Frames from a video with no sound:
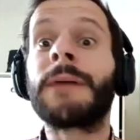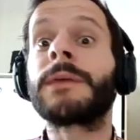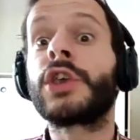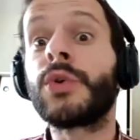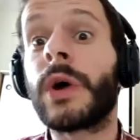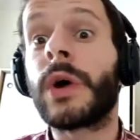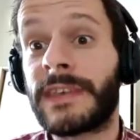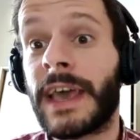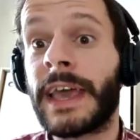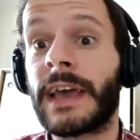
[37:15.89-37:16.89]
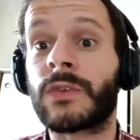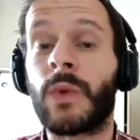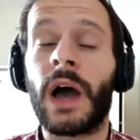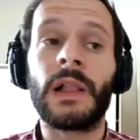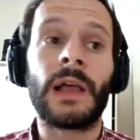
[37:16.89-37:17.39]
USA as
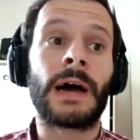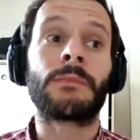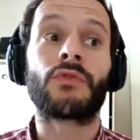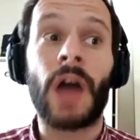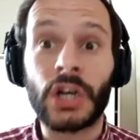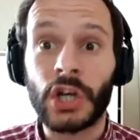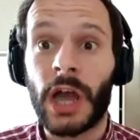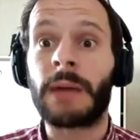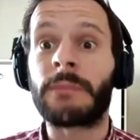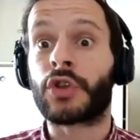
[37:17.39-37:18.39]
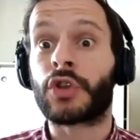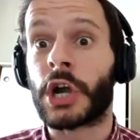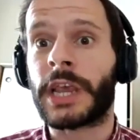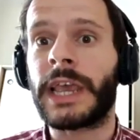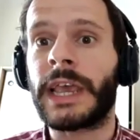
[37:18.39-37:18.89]
well, Russia,
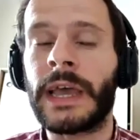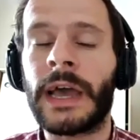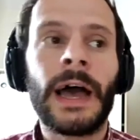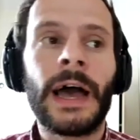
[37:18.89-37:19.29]
Turkey.